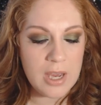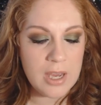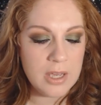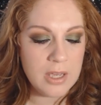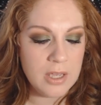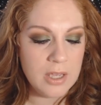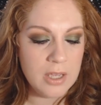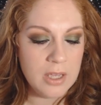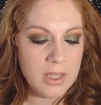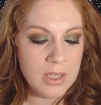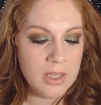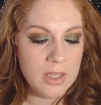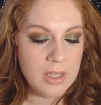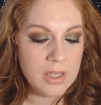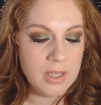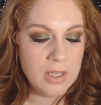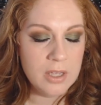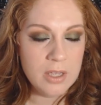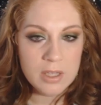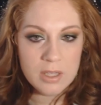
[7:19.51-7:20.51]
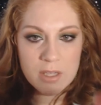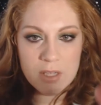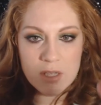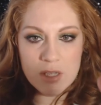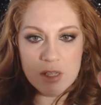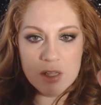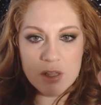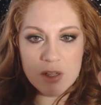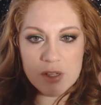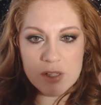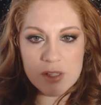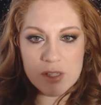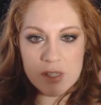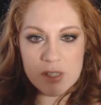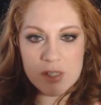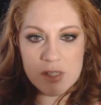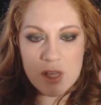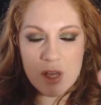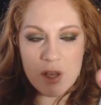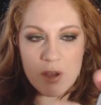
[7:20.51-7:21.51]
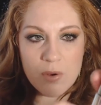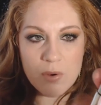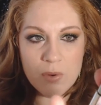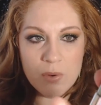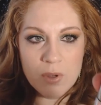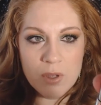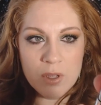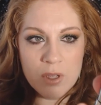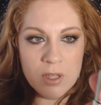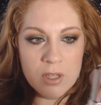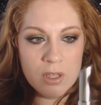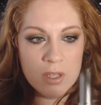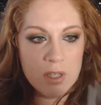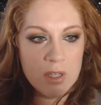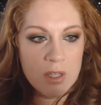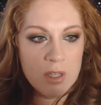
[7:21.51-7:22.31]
Kay. It looks like so.